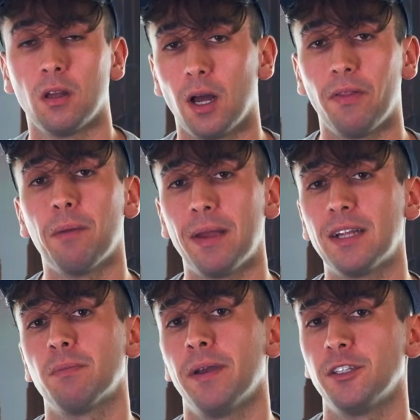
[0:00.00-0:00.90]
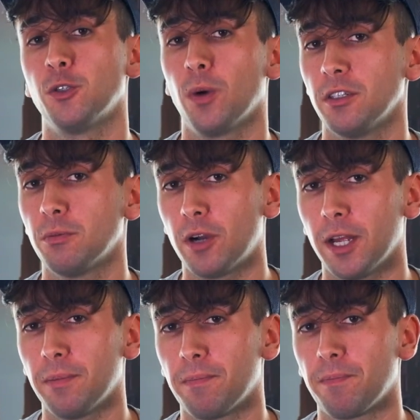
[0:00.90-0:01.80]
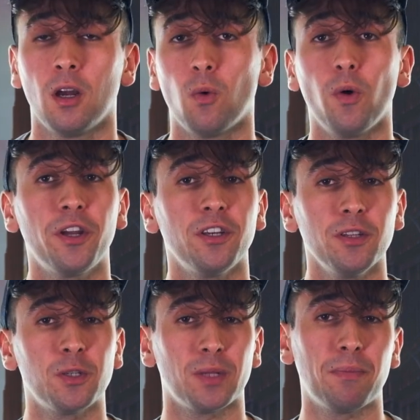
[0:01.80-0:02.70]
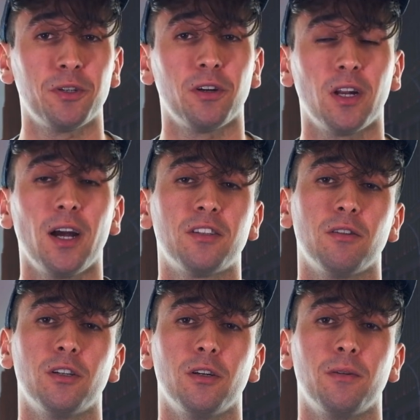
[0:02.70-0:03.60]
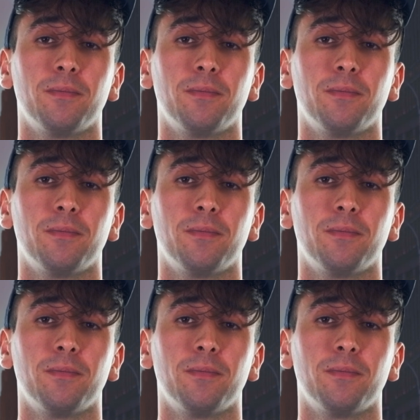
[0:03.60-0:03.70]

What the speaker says: And that makes the picture twice as bright. Well, you can do this with aperture and ISO too.